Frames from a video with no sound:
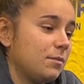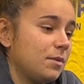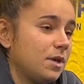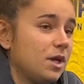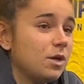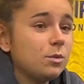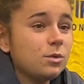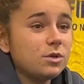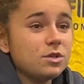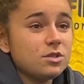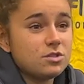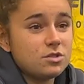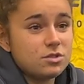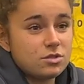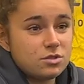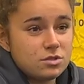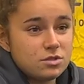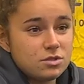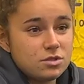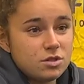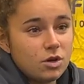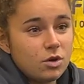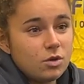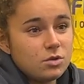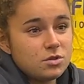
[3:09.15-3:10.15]
It was
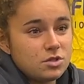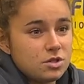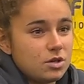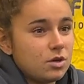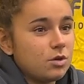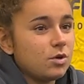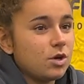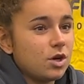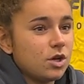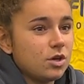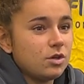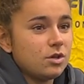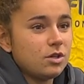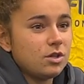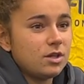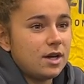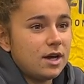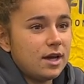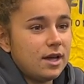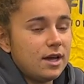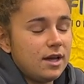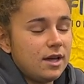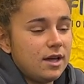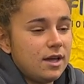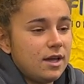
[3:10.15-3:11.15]
so good.
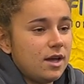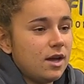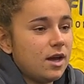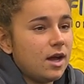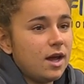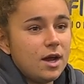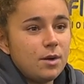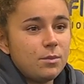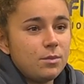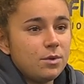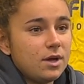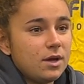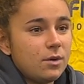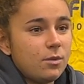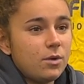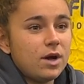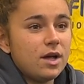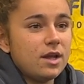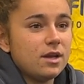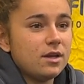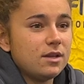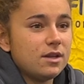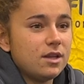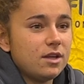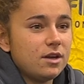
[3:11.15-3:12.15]

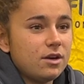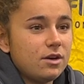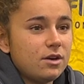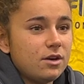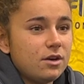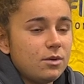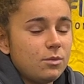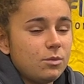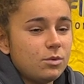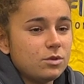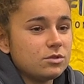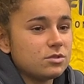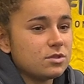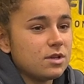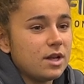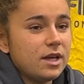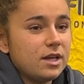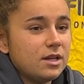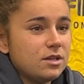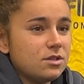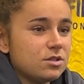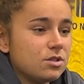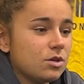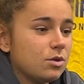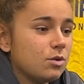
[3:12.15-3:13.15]
Everyone there was
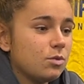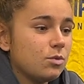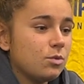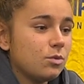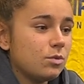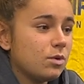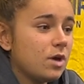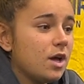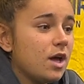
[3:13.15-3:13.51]
like so